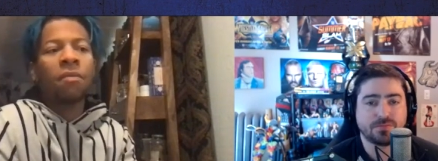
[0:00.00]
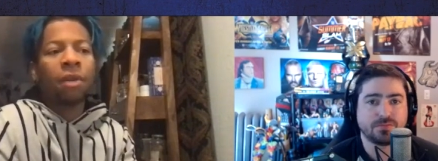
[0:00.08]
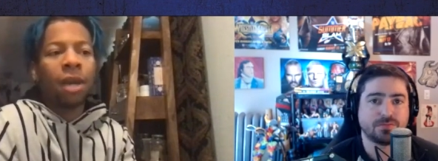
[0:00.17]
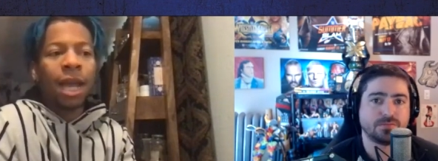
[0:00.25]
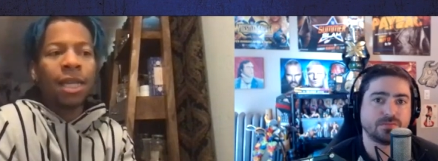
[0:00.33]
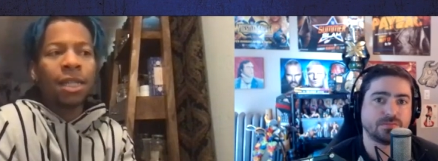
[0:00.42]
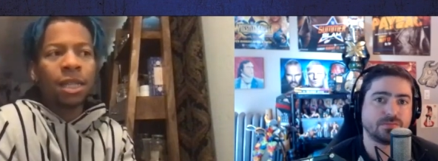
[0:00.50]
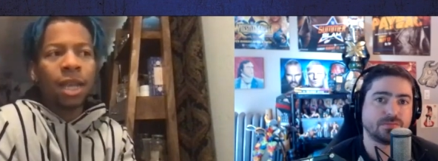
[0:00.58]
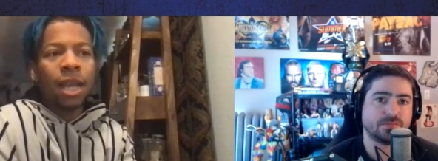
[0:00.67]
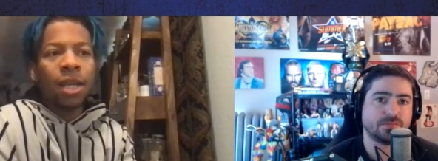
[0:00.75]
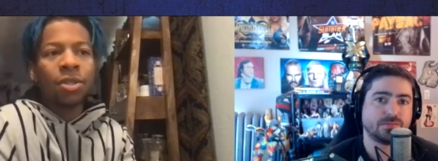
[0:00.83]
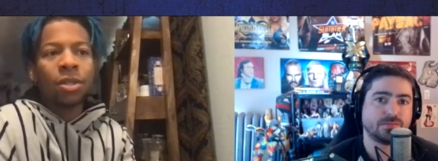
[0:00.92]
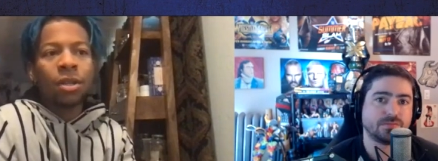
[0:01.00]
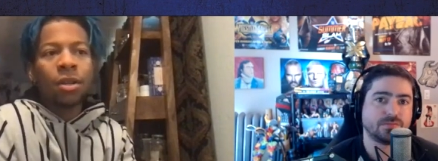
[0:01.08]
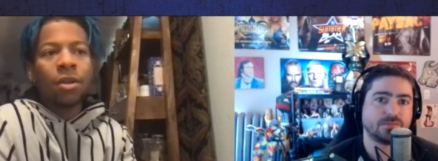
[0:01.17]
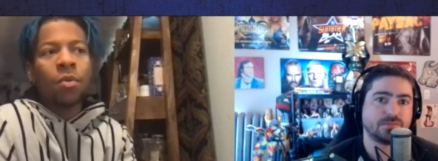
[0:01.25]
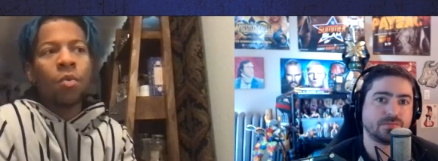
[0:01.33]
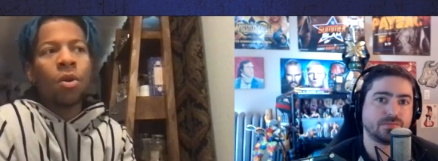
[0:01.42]
Speaker 1: and ACH
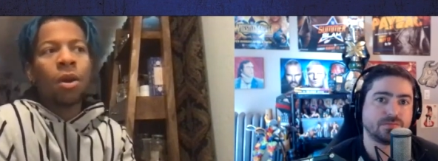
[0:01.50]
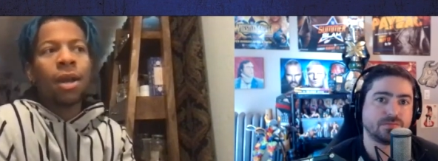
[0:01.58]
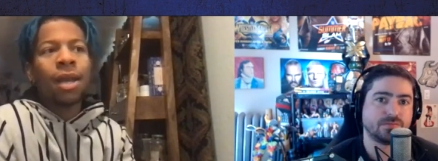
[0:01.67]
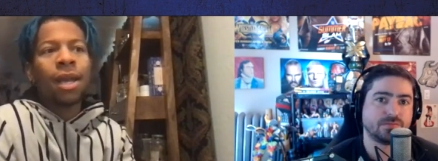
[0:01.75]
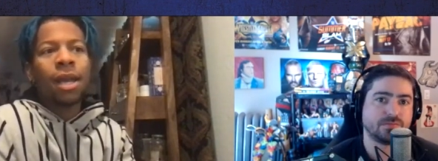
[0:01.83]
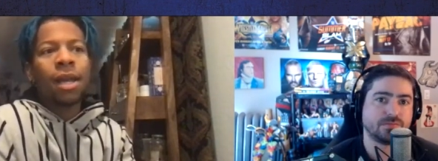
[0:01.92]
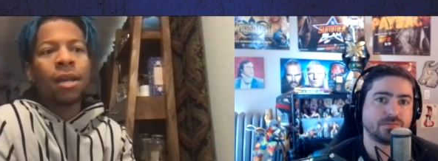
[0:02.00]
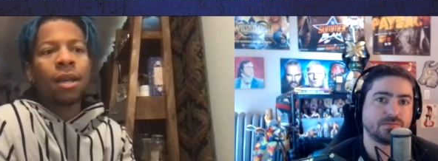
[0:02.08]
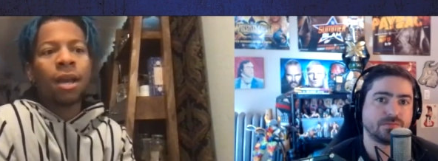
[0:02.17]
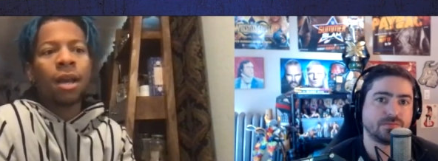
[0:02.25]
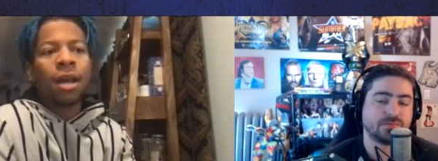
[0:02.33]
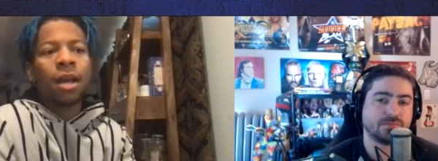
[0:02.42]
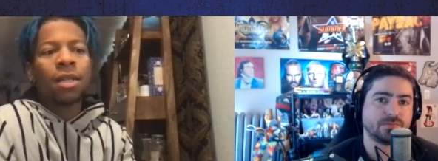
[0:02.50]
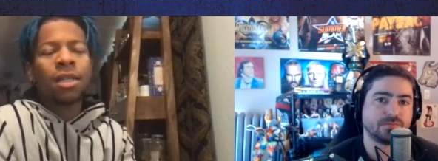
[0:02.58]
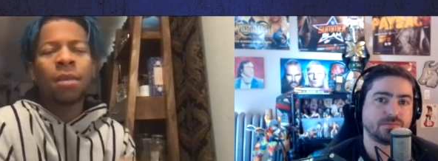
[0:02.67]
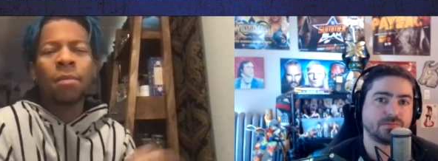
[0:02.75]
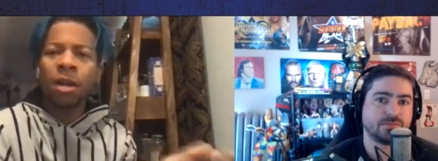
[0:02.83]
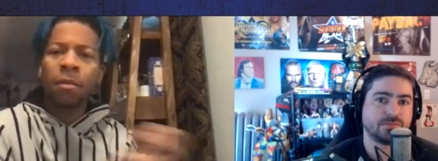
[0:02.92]
were in uh,
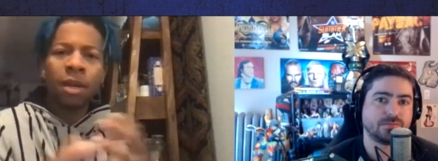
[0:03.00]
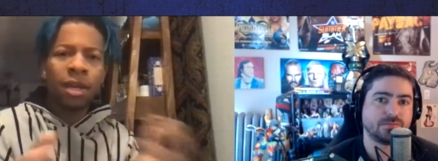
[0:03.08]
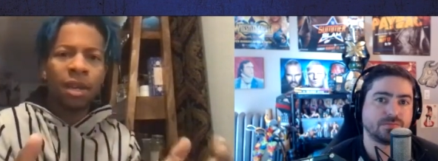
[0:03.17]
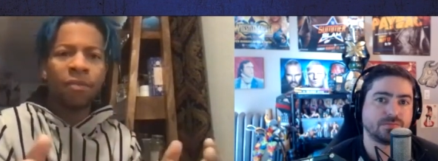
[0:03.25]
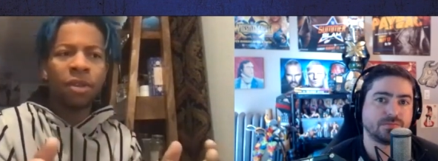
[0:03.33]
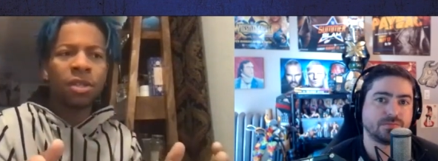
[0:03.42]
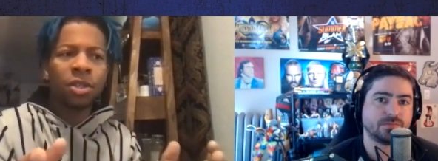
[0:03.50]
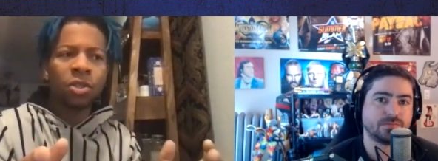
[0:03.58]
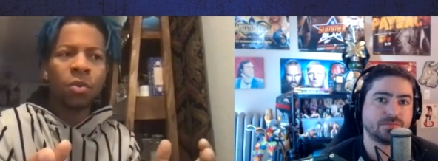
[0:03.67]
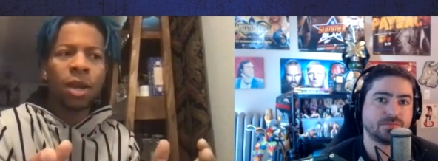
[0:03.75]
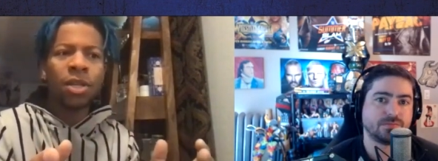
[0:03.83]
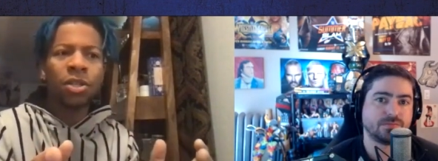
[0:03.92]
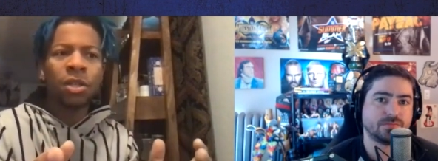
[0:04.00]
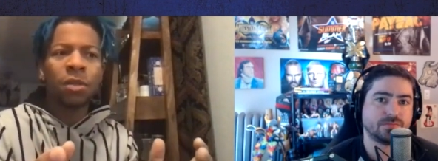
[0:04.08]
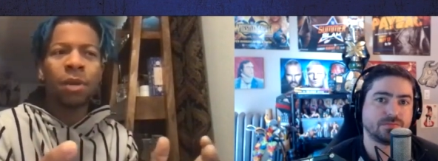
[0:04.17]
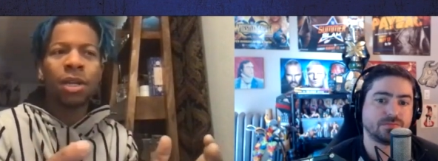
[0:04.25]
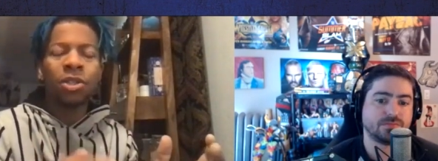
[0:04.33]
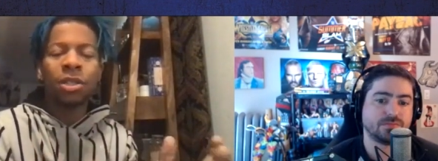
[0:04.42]
similar but different situations, but
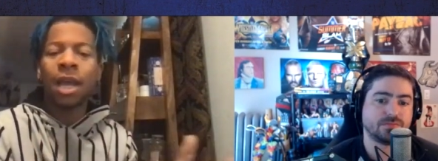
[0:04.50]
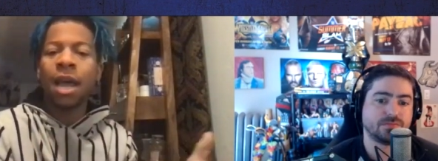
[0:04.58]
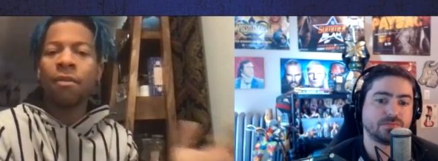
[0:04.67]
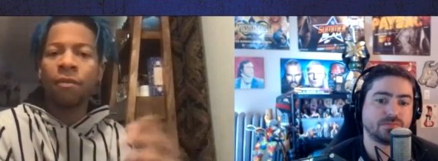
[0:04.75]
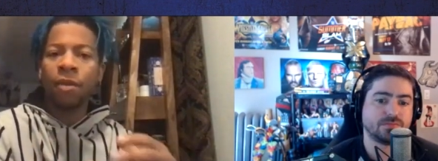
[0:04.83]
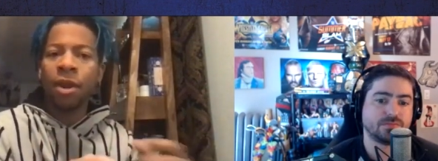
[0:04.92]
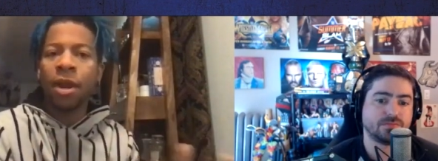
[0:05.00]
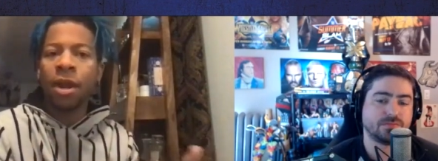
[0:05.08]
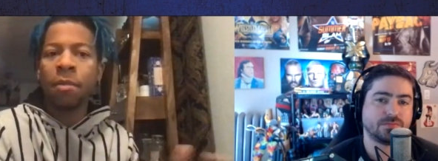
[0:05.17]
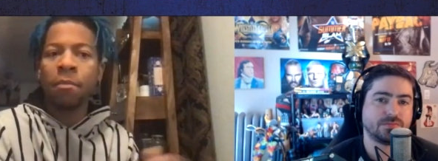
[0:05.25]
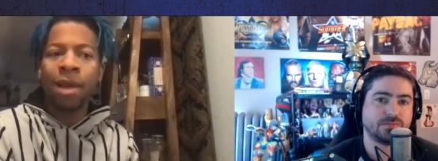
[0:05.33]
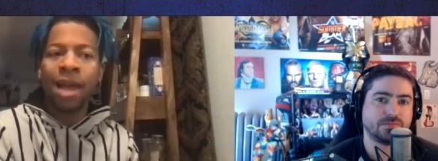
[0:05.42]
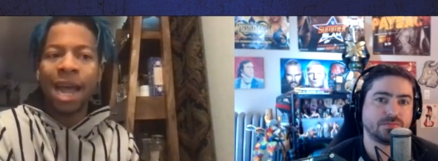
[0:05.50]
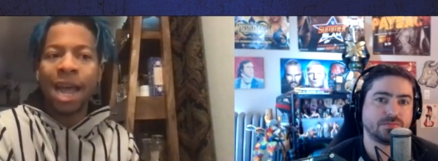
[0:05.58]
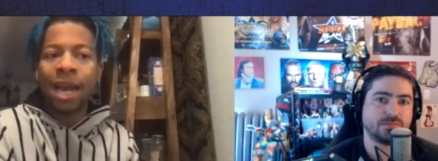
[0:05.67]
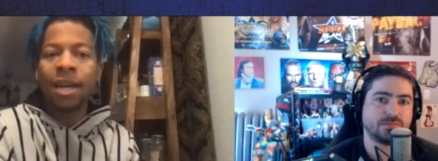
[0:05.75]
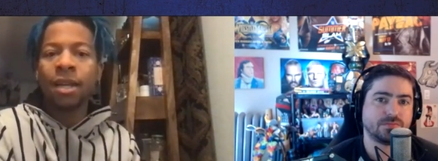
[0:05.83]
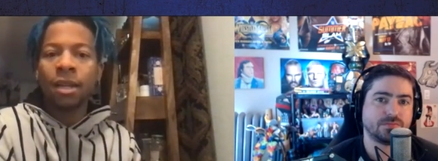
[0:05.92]
it just had a very
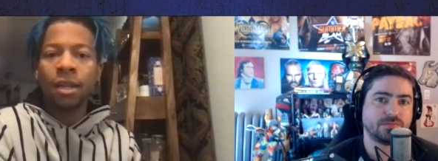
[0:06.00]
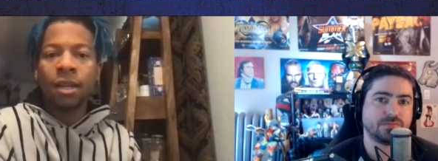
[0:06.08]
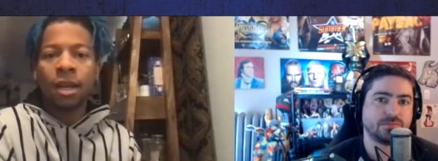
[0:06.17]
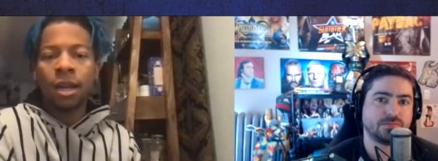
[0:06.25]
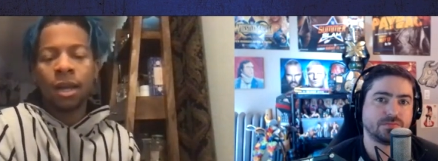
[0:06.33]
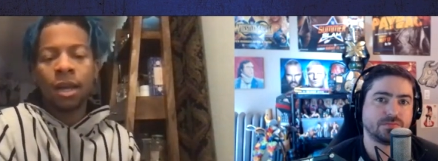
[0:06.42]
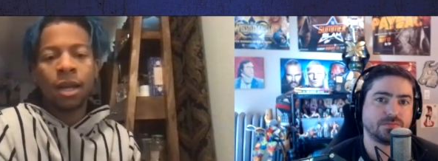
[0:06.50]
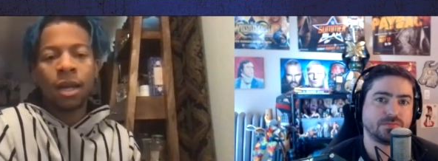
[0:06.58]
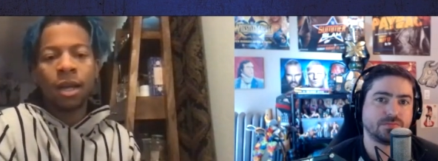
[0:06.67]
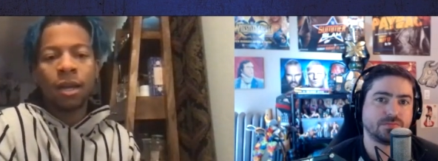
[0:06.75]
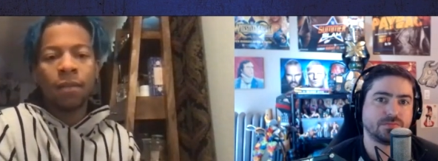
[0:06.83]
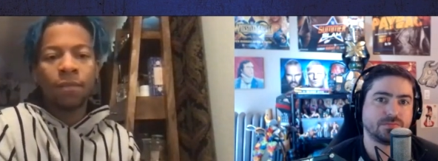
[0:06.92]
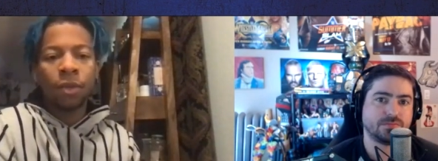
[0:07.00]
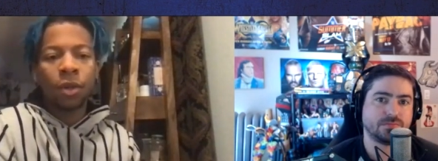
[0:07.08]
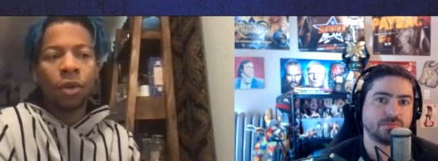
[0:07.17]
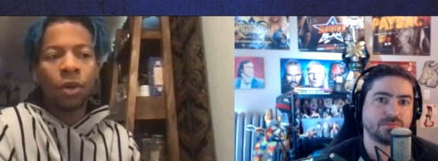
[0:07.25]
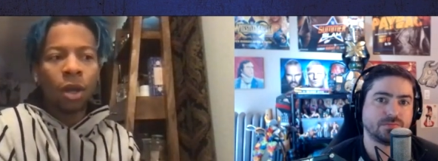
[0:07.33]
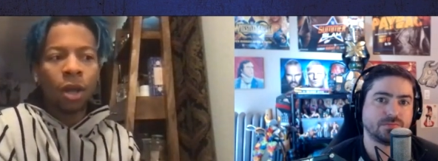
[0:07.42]
bad uh,
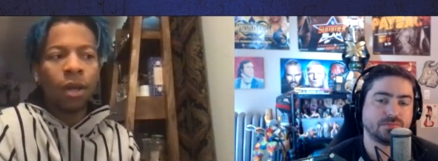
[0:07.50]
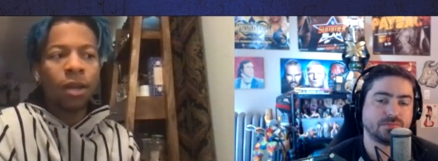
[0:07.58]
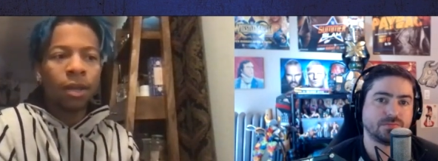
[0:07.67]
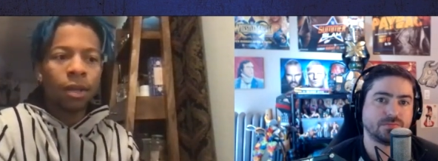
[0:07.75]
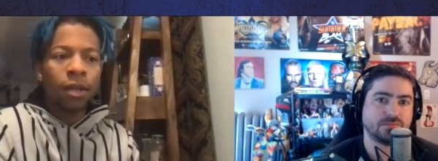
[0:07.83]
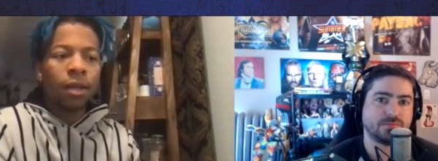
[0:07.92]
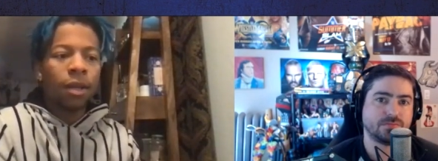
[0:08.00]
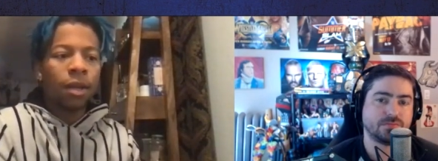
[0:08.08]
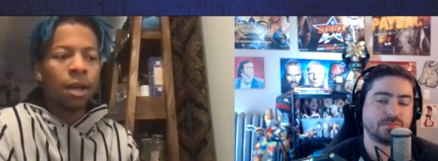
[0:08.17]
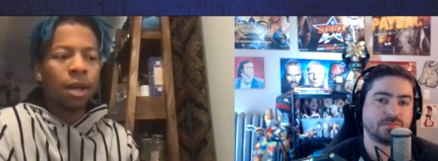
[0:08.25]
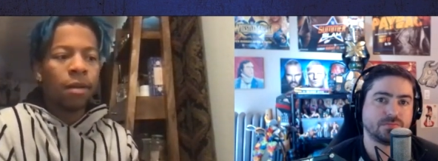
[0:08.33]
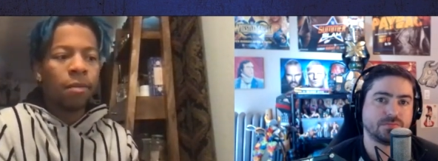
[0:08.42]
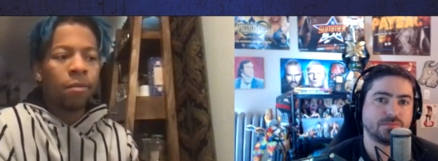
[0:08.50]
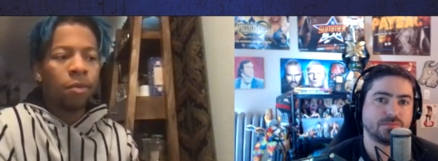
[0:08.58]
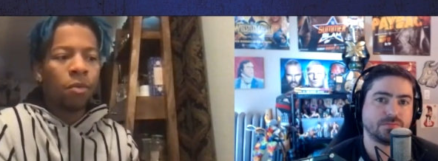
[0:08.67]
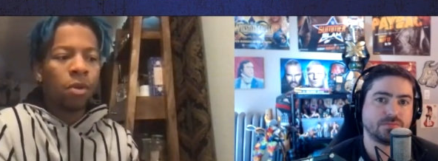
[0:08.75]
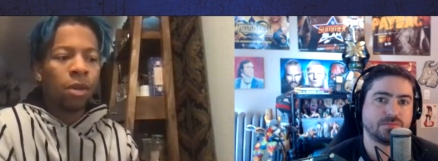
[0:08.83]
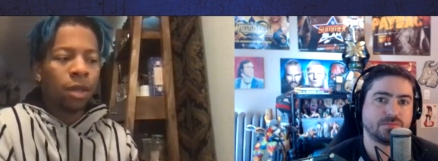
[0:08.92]
look um,
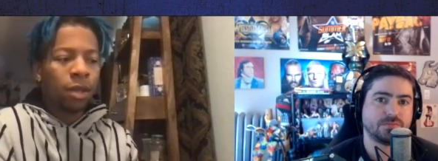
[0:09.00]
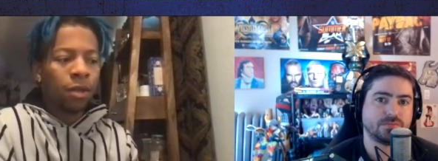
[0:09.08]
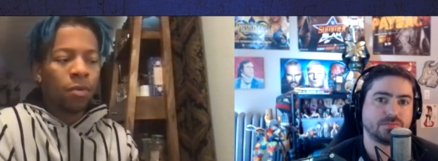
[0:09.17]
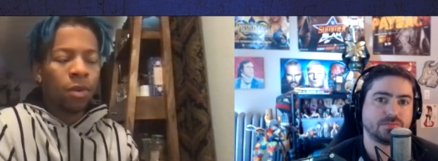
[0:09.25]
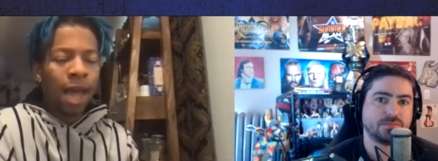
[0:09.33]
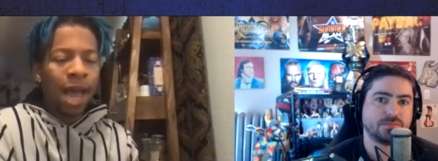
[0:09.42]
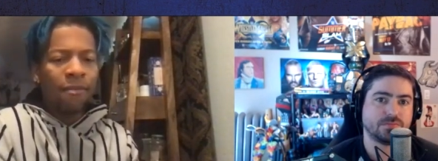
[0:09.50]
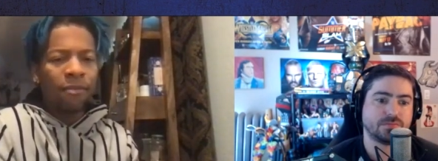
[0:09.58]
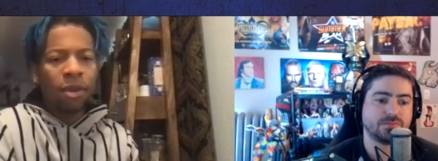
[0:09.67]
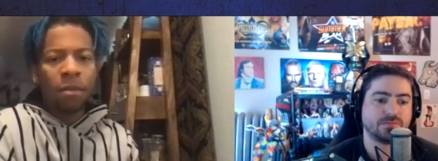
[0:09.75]
on the on the African